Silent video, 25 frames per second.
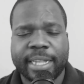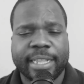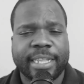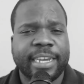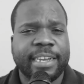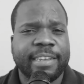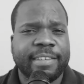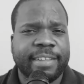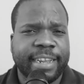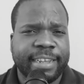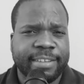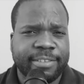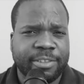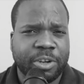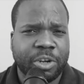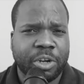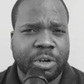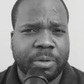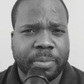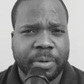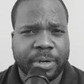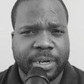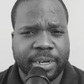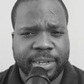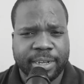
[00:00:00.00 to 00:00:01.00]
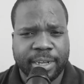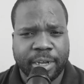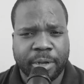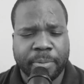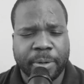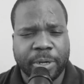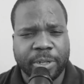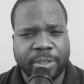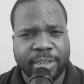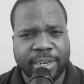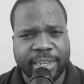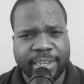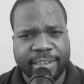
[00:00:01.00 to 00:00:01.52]
Thing is, let's talk
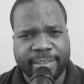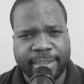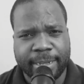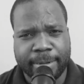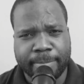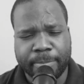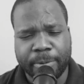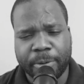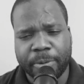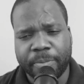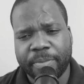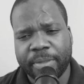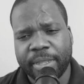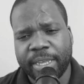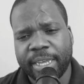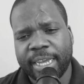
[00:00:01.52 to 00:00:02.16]
about an example.